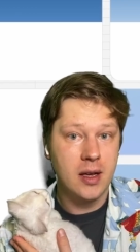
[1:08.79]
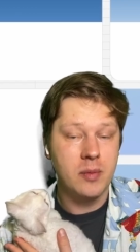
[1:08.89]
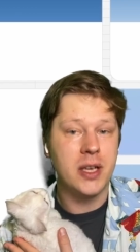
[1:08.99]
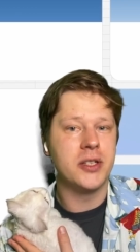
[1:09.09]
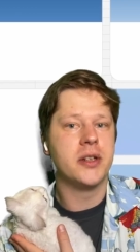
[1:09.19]

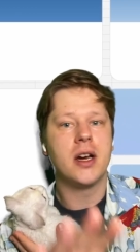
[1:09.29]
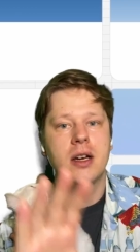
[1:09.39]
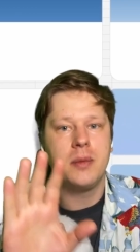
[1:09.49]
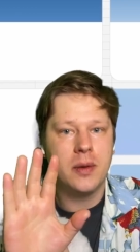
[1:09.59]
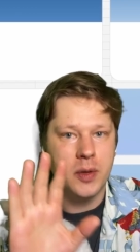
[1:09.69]
because you're not
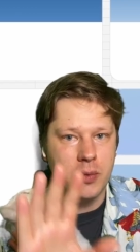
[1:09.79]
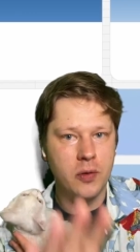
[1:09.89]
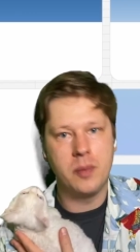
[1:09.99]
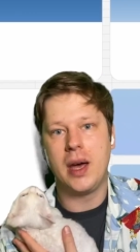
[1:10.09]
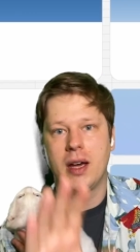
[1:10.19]
going to be able to move
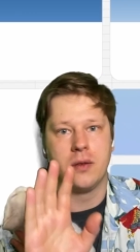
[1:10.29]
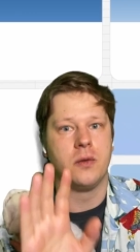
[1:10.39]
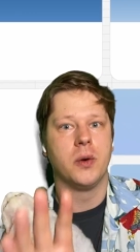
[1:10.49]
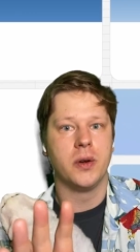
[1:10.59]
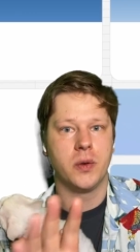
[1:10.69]
it back and
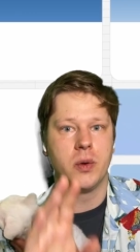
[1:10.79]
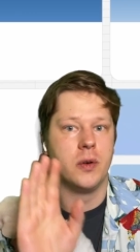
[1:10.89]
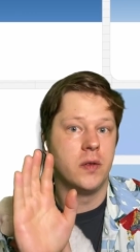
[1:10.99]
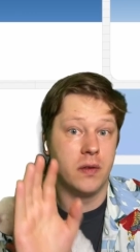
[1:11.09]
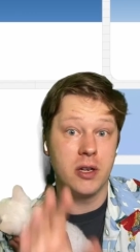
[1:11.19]
forth or
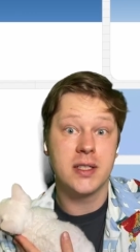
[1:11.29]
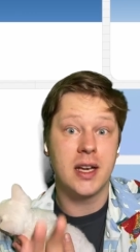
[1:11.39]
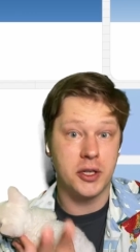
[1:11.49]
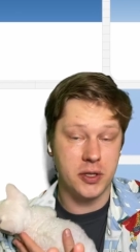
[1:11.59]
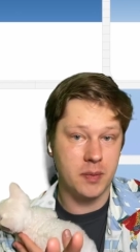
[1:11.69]
move different
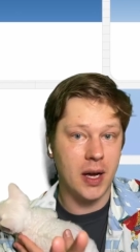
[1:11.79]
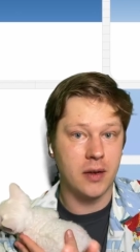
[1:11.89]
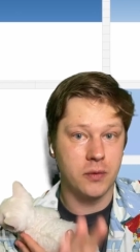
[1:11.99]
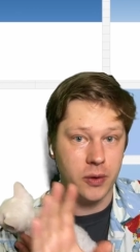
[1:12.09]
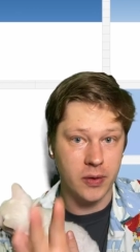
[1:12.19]
sections back
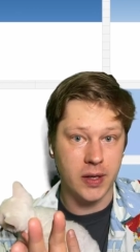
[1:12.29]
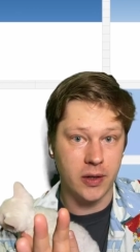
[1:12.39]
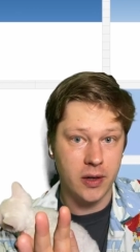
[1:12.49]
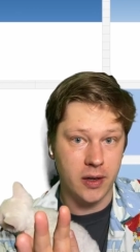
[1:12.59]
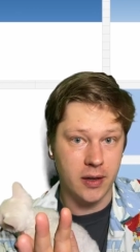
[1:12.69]
and forth
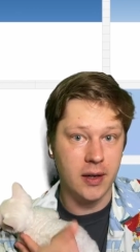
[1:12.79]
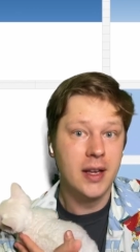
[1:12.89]
later on.